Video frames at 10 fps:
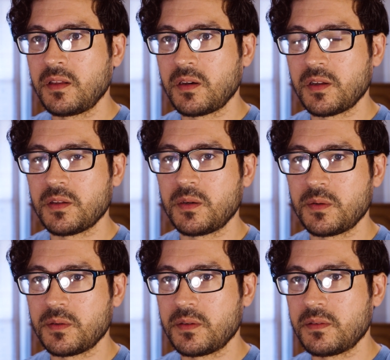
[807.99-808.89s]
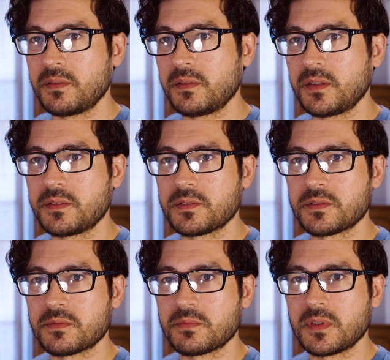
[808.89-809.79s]
although
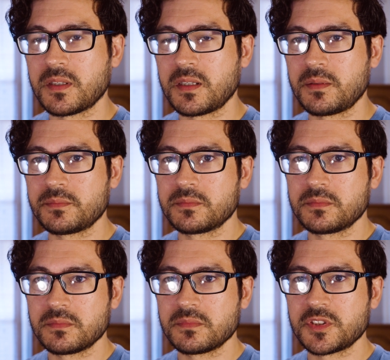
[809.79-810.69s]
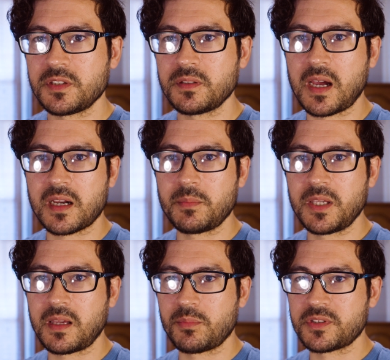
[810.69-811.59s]
it's still not going to be
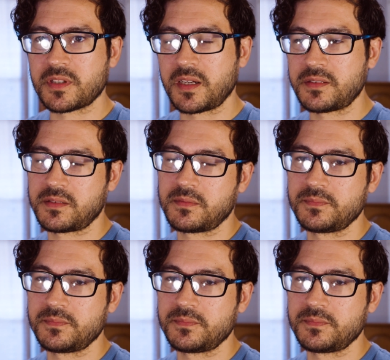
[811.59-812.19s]
that precise.